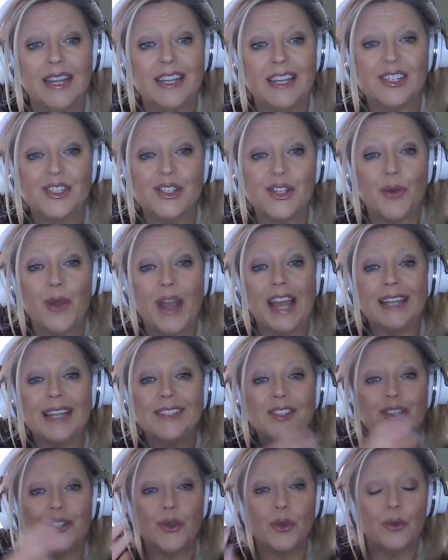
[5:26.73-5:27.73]
So
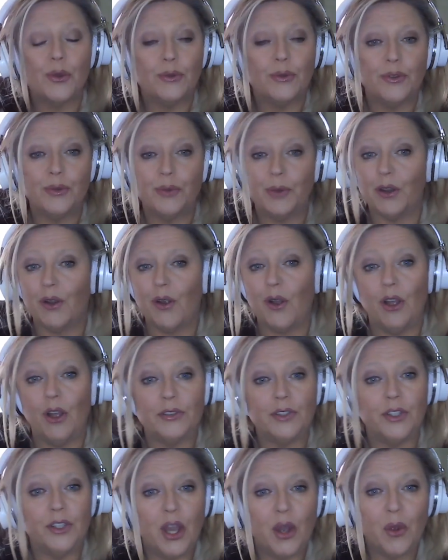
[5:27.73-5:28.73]
as souls, we are all
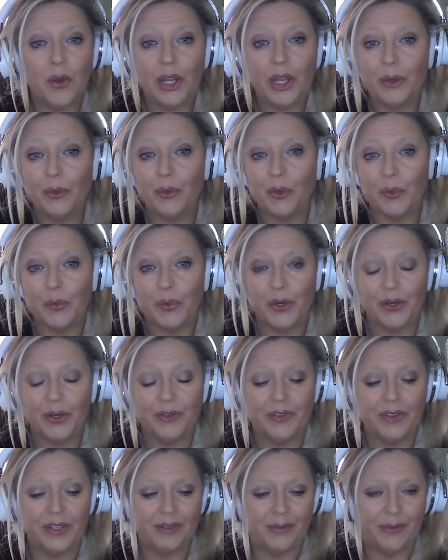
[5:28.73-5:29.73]
knowing, we're
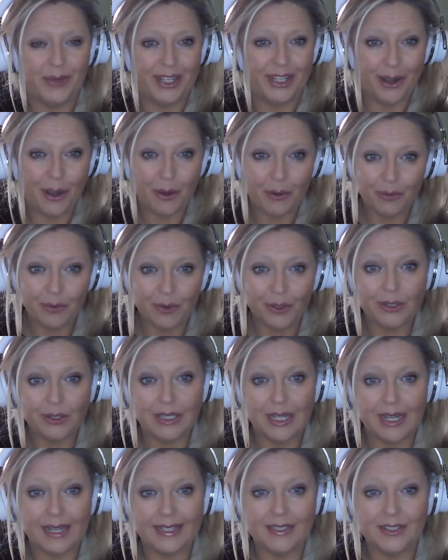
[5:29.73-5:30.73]
perfect, we know what we're
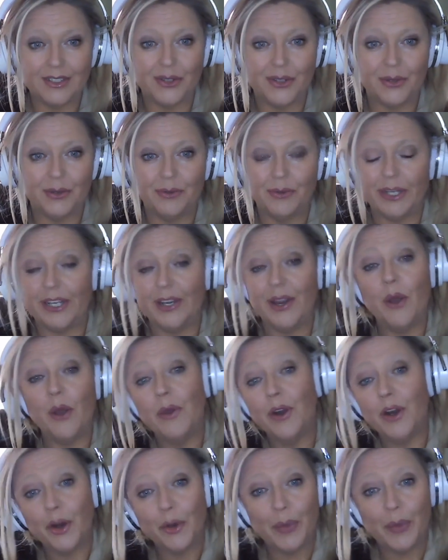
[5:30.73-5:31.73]
aligned to, we know
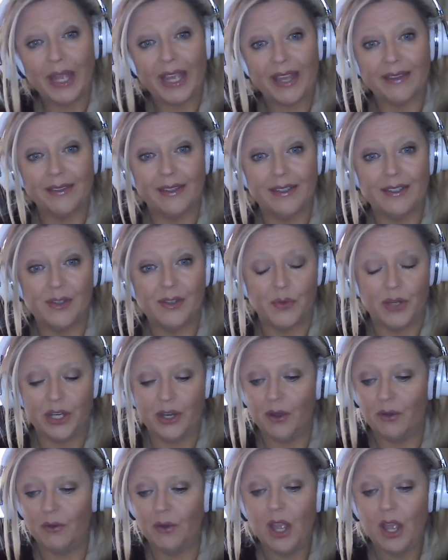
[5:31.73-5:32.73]
what our path is, we
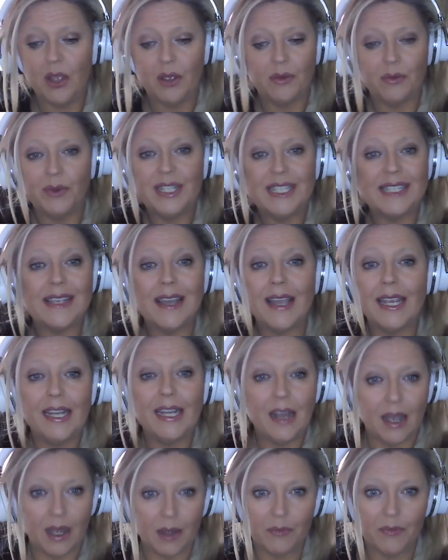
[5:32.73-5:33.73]
know we
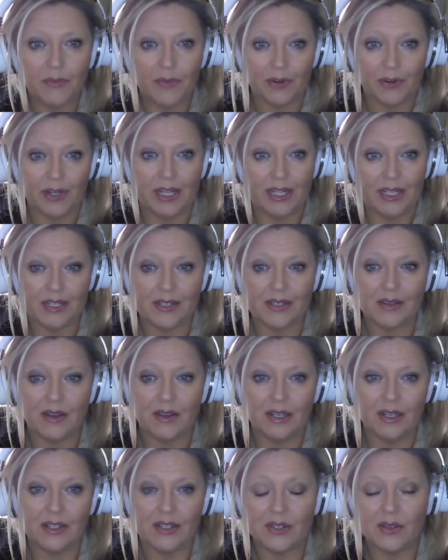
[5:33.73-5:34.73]
sign up for this
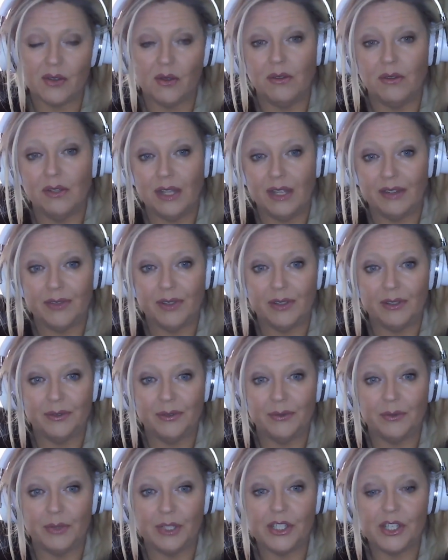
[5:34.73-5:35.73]
on a soul level.
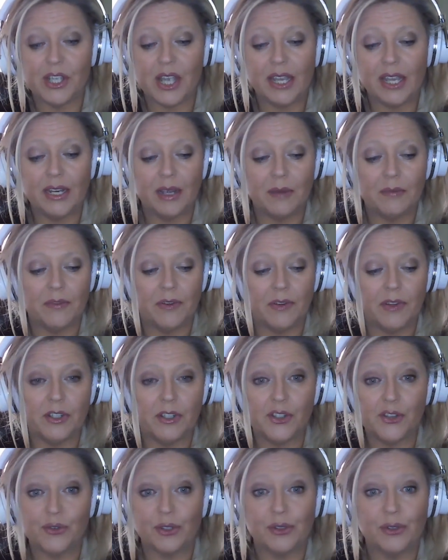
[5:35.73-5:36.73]
We sign up for the
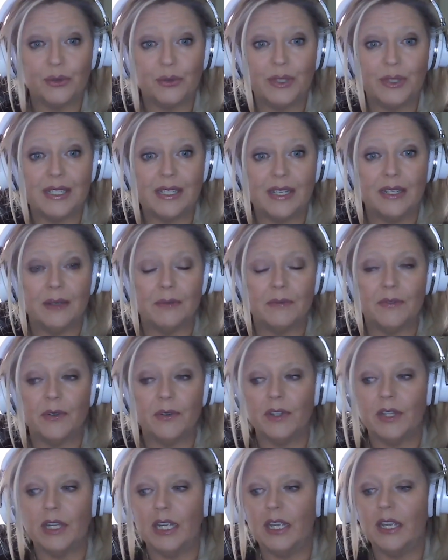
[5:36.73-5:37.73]
struggle, we sign up
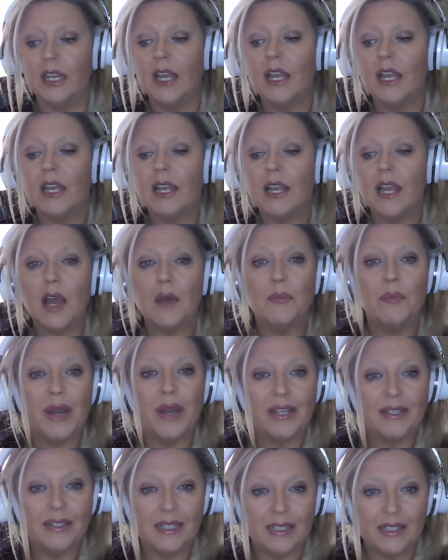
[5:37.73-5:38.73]
for the
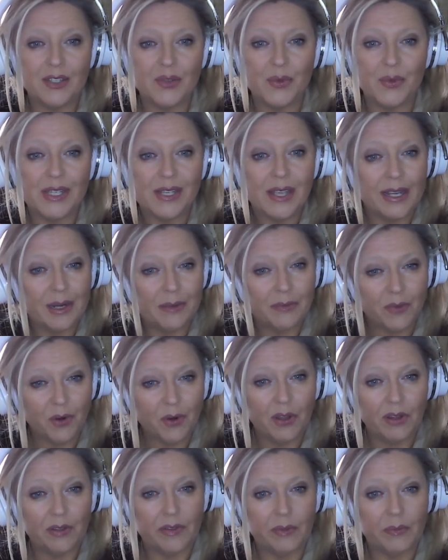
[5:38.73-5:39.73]
abundance, we sign up for
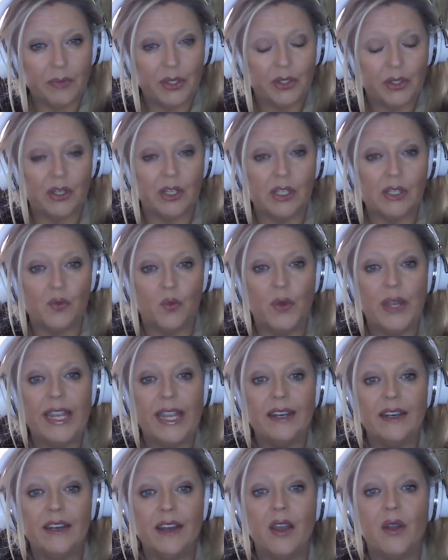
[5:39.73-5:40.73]
all of it because
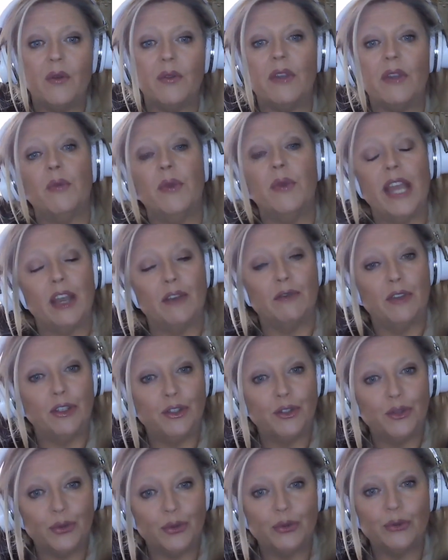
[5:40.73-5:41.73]
we know that we have the
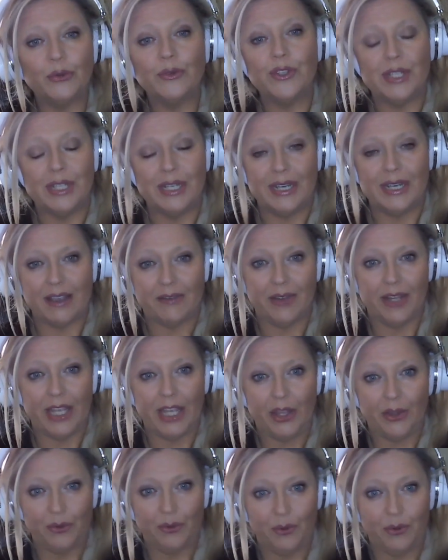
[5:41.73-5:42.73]
tools to
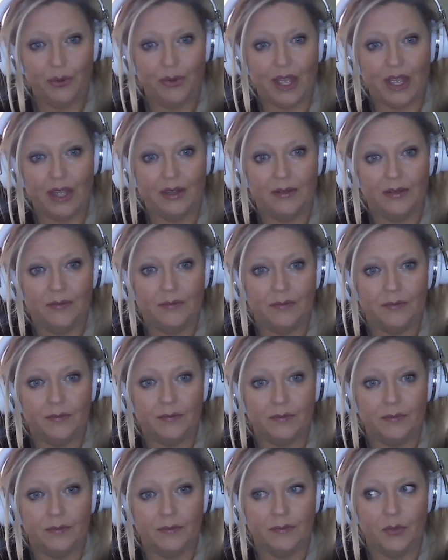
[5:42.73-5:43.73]
navigate through that.
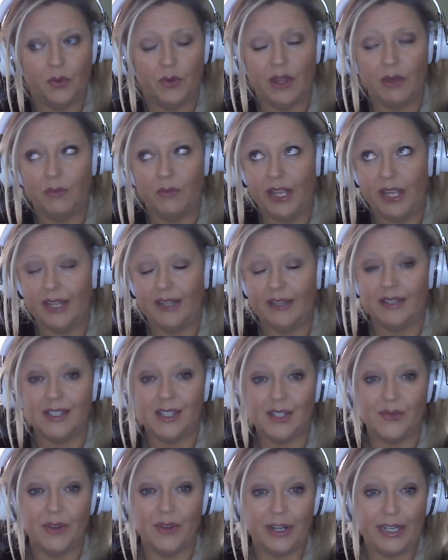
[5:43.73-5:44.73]
Well, then we hit
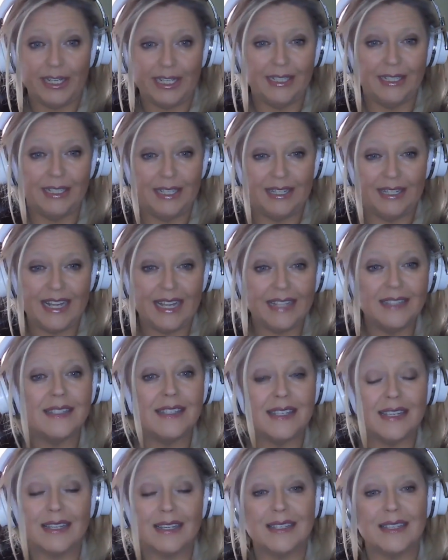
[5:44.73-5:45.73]
this very
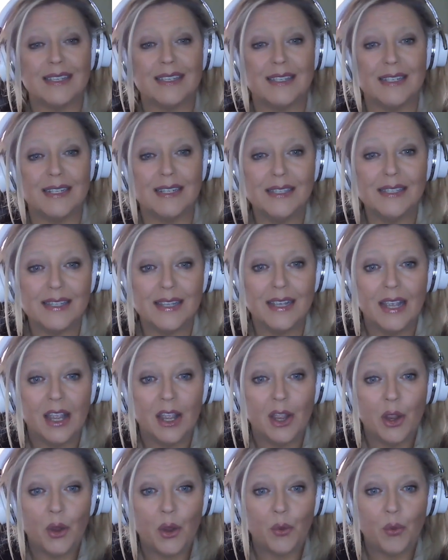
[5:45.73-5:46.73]
dense existence
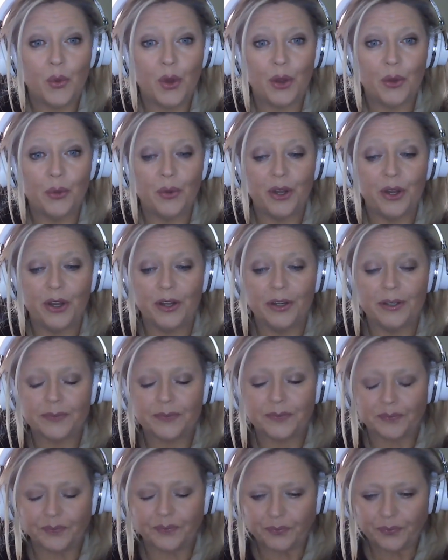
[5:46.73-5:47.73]
where we're
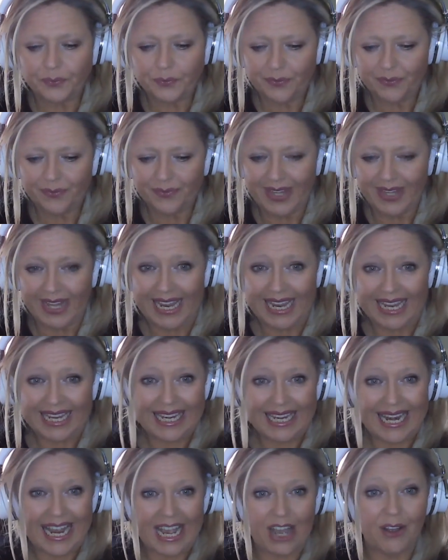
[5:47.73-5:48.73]
in
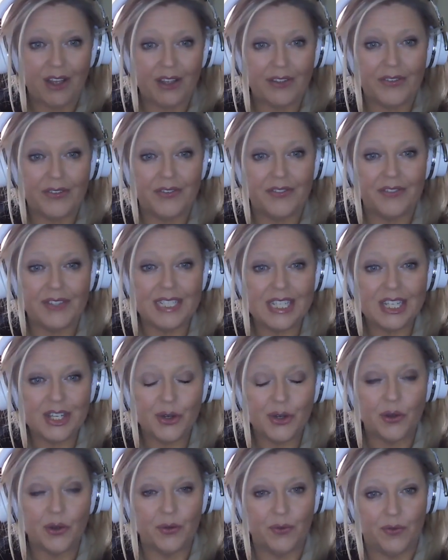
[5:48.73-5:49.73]
now a
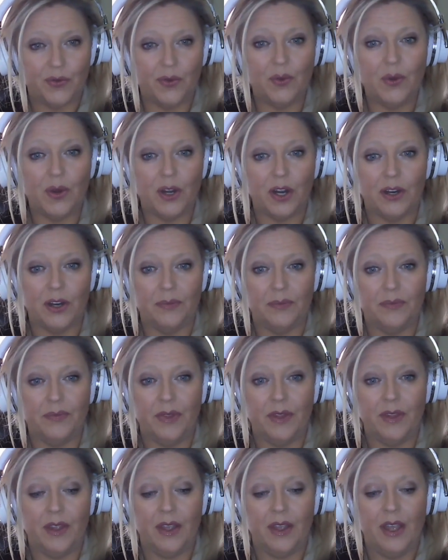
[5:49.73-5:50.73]
physical form,
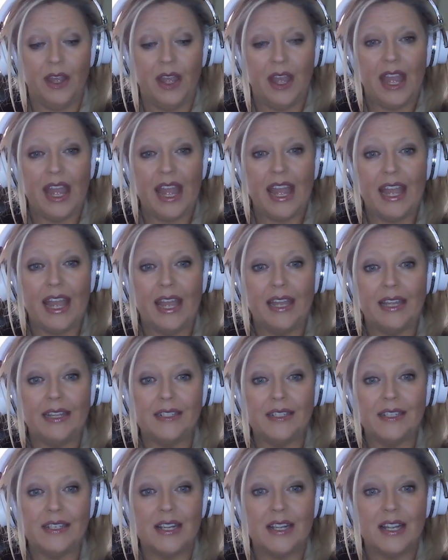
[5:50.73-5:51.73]
and